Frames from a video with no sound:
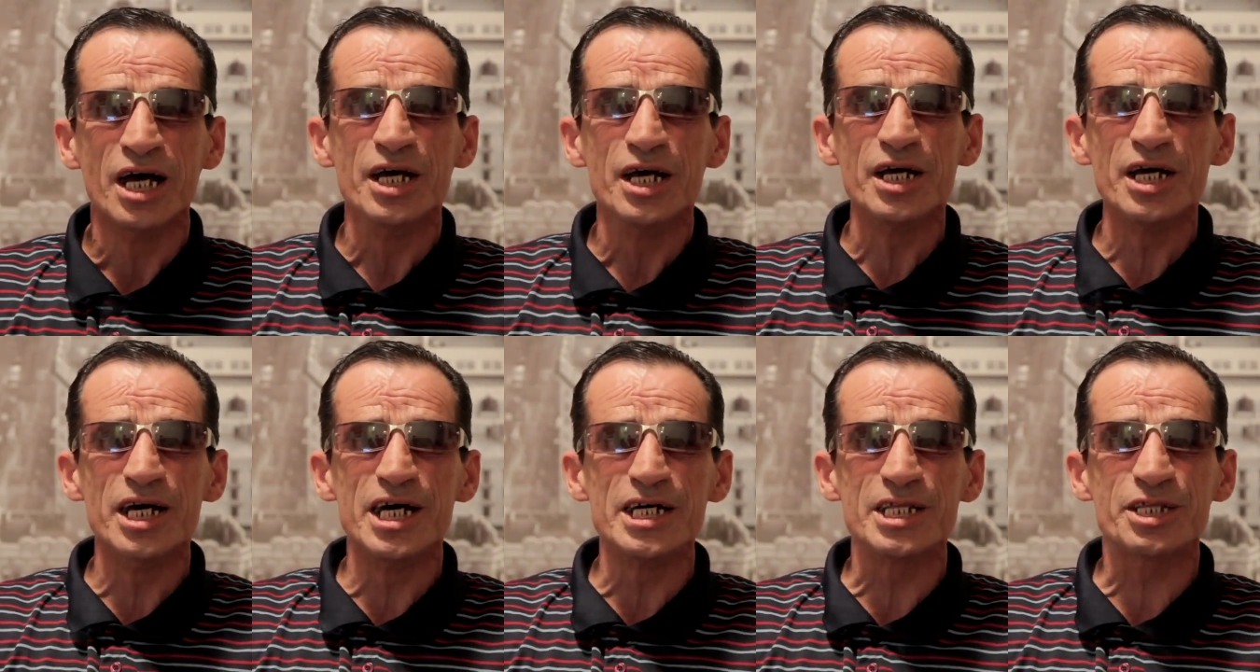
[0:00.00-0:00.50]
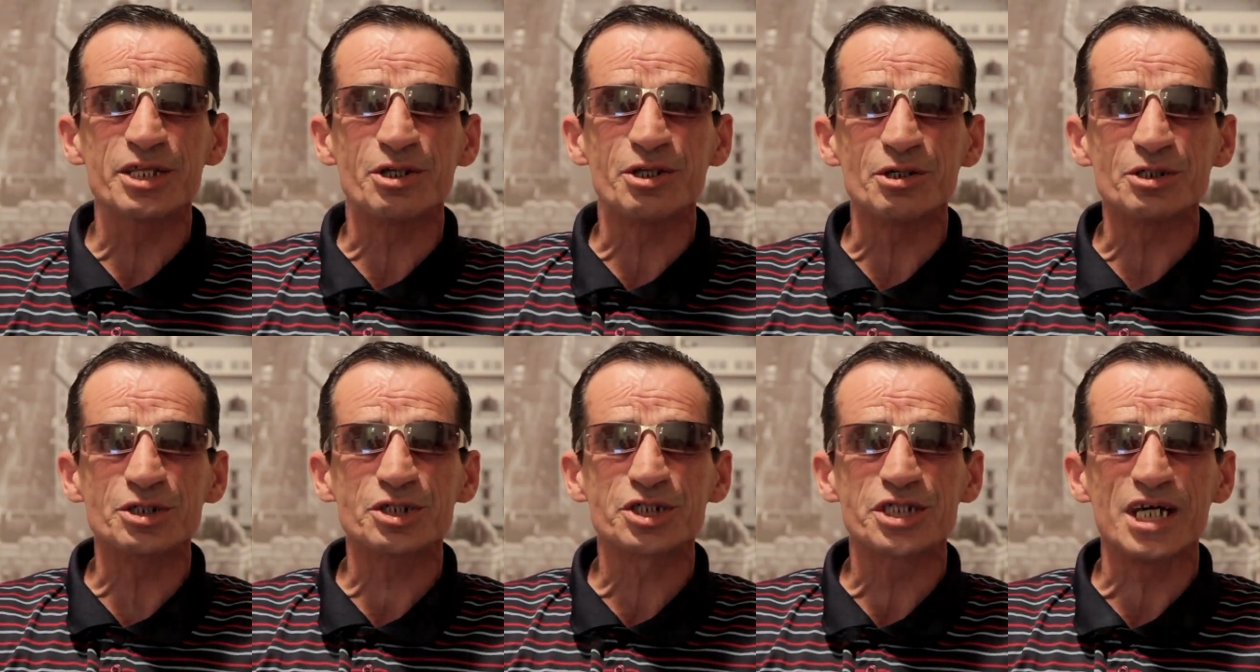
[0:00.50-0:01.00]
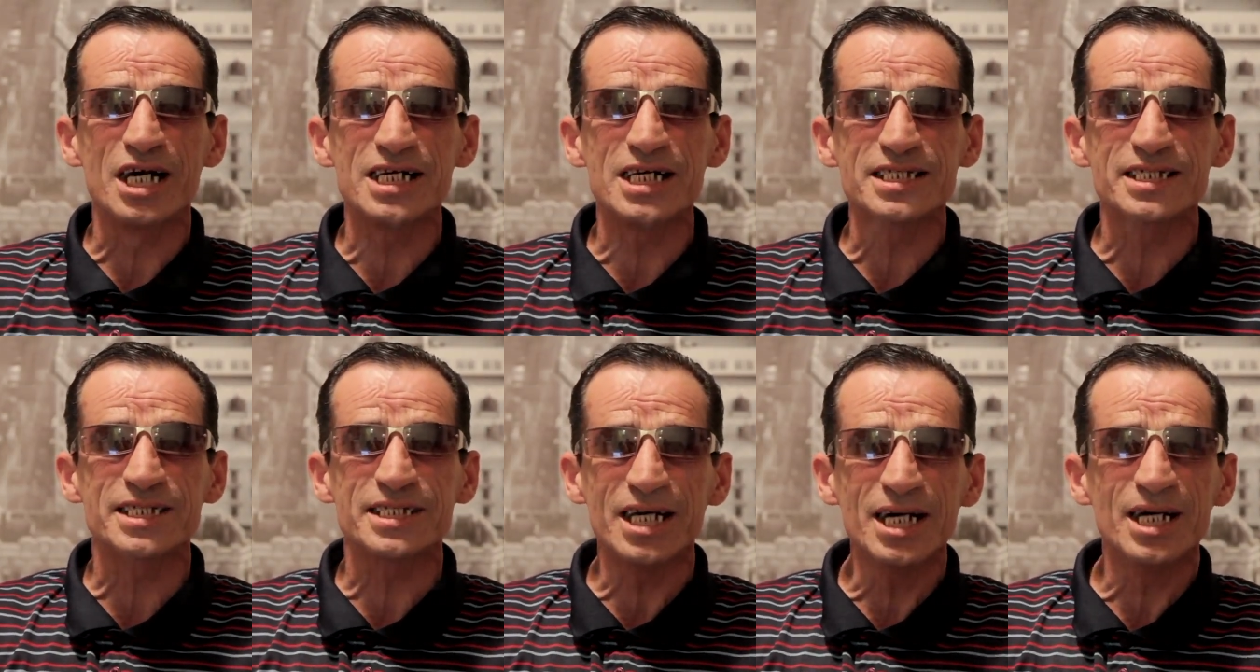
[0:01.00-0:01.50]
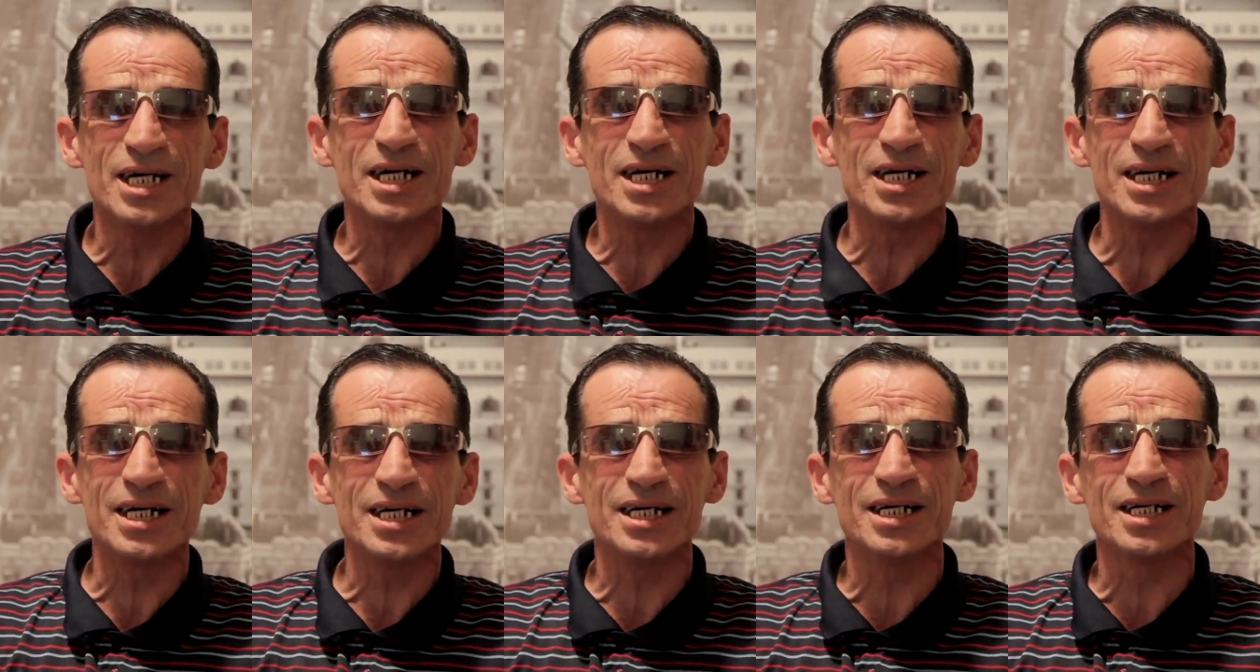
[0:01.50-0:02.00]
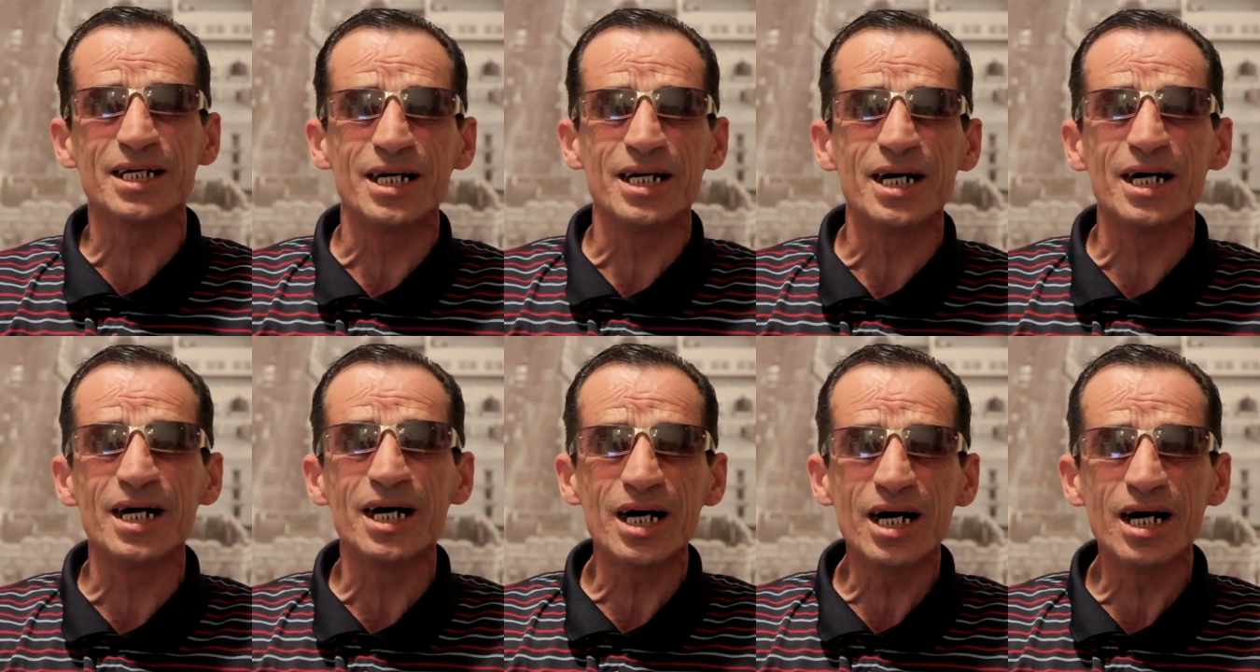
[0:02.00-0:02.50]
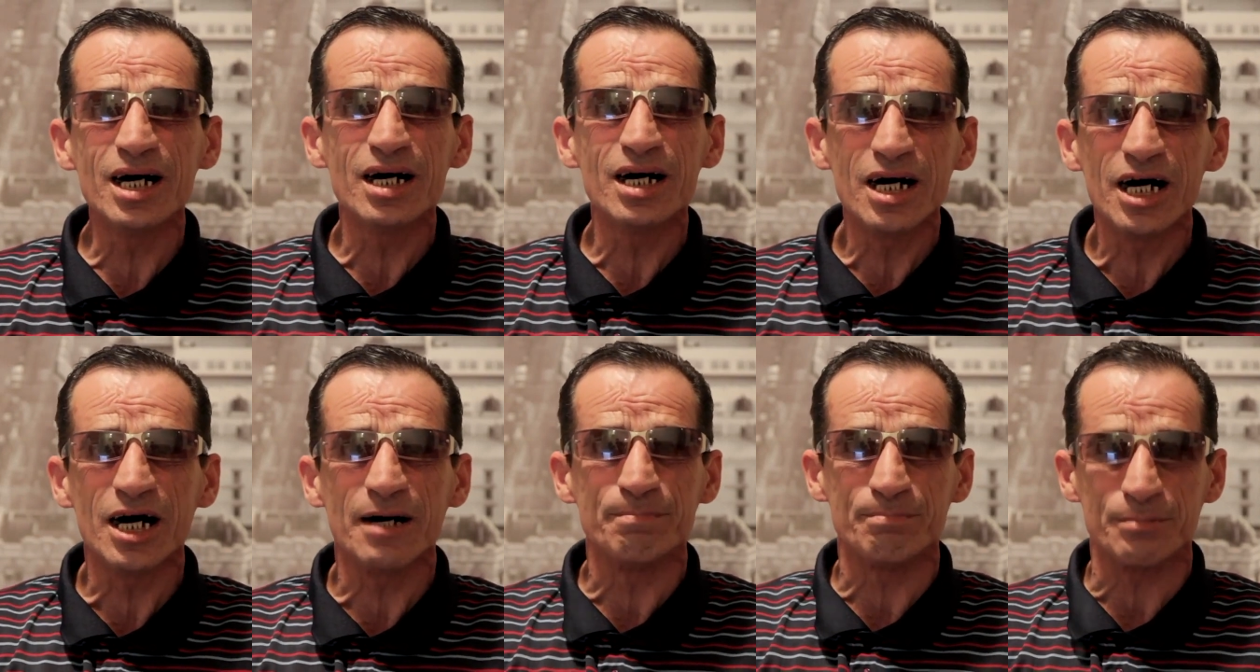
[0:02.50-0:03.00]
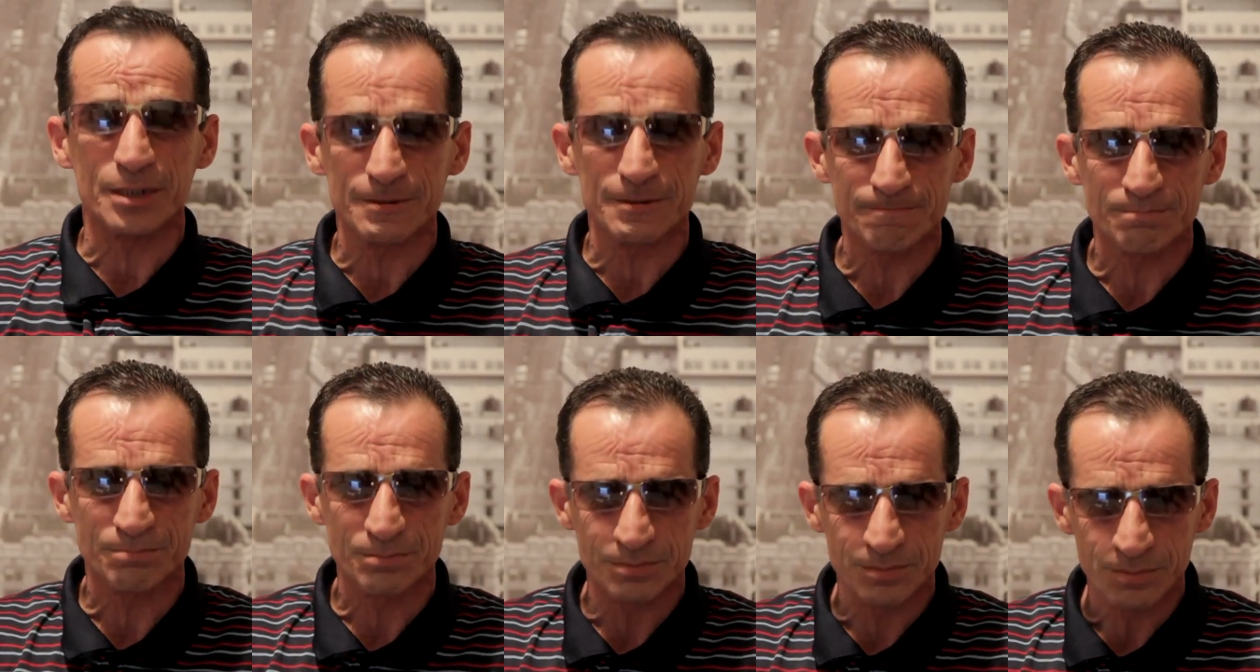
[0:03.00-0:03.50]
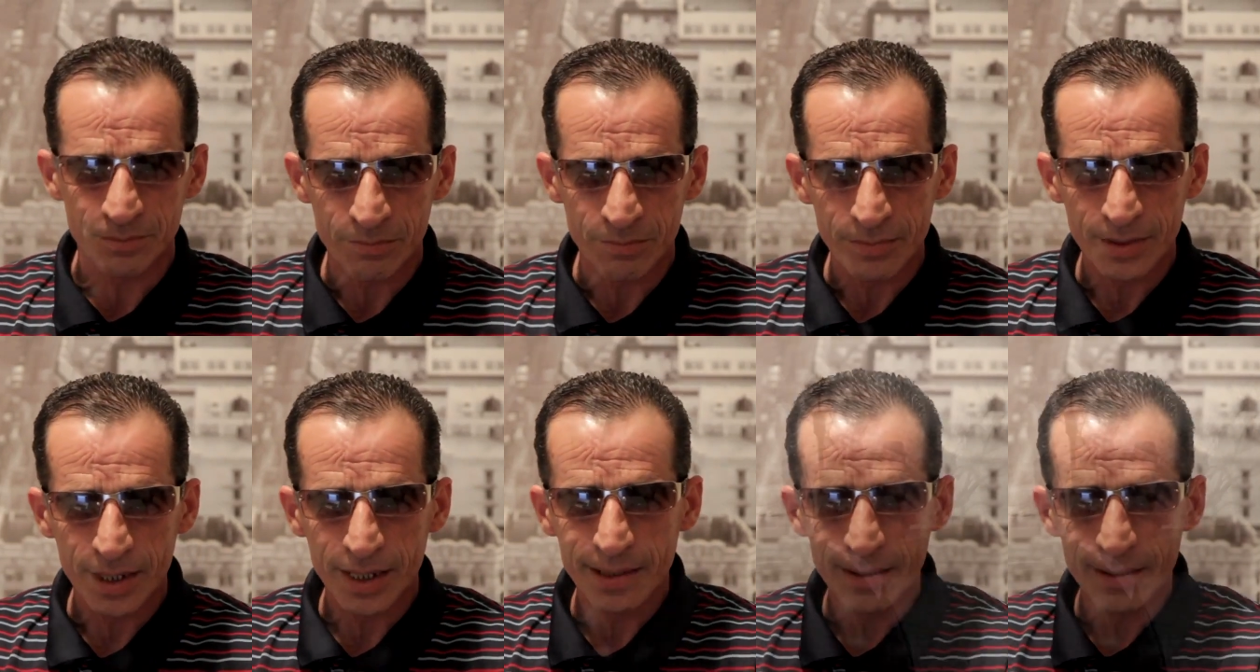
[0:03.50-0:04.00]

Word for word: up with the lifestyle in America, he decided to express his feelings in song,